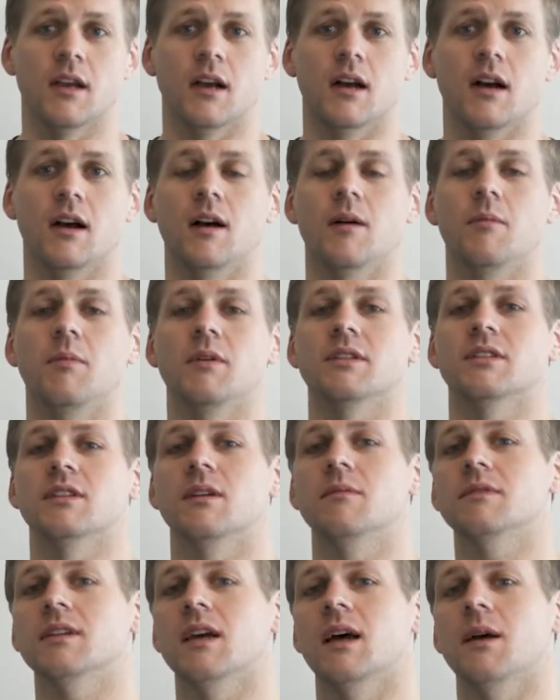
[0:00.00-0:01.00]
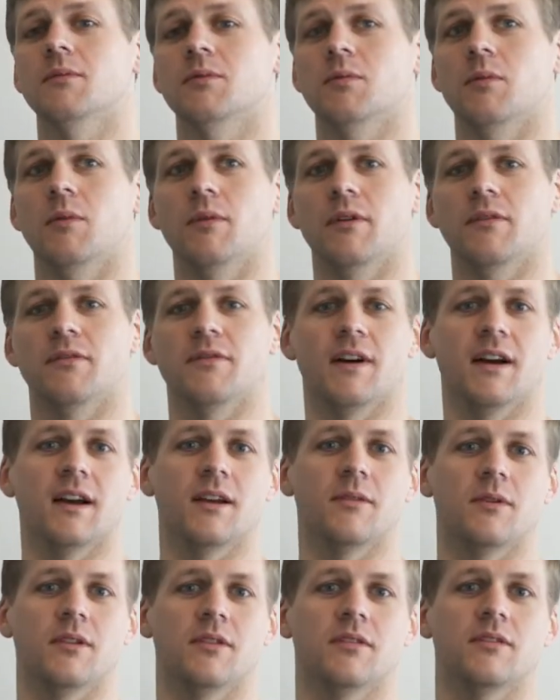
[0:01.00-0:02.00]
but sometimes what we
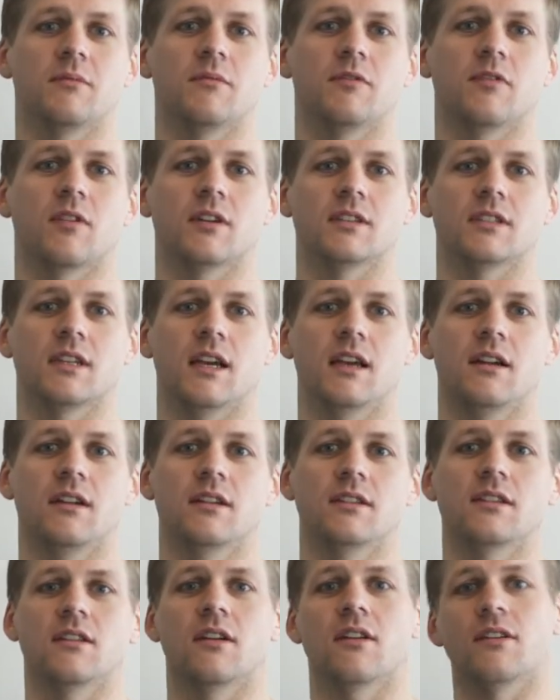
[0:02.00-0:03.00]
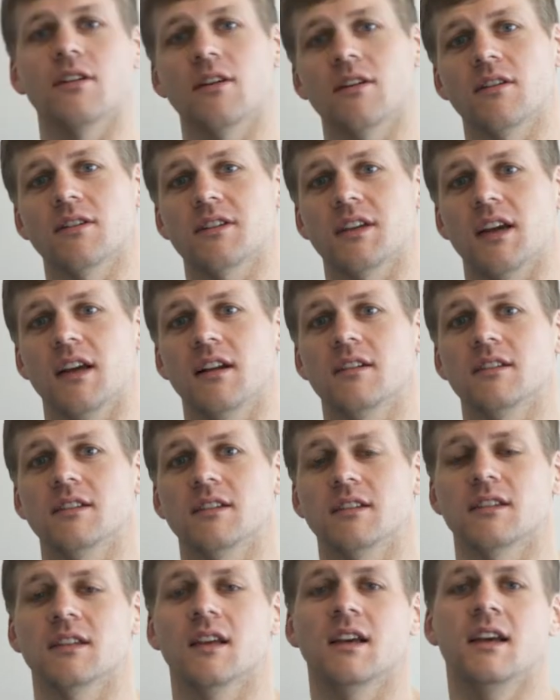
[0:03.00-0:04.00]
find with some of our skaters and our younger
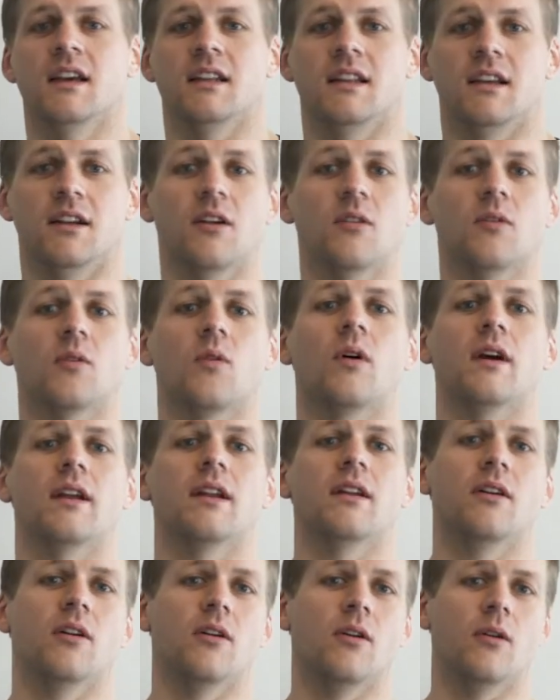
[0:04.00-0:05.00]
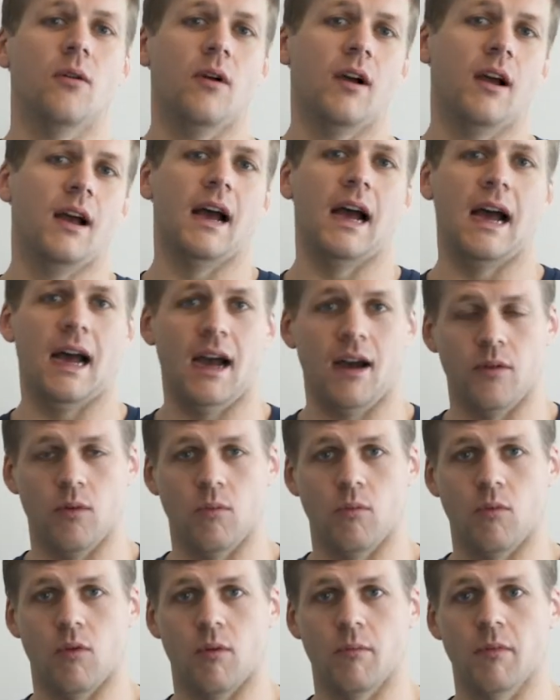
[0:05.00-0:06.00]
skaters is they don't quite know how to
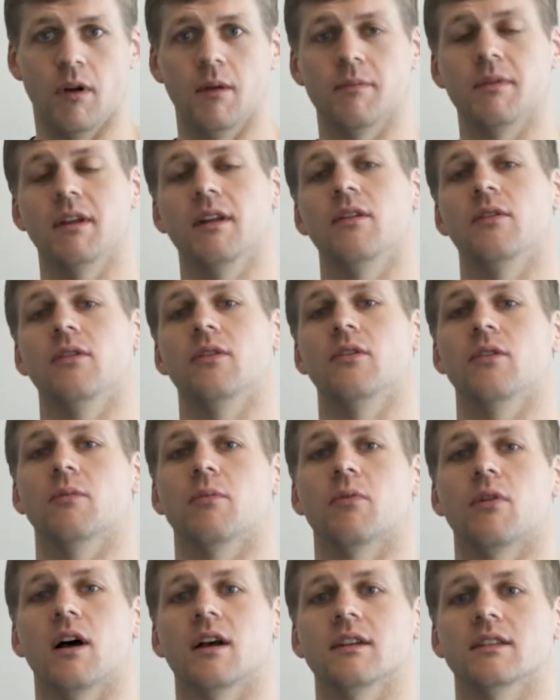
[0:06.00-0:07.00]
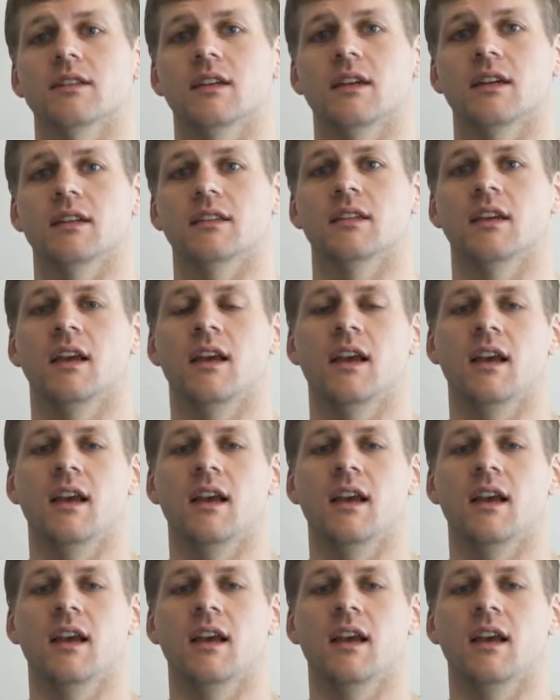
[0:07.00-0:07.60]
warm up. They don't know the process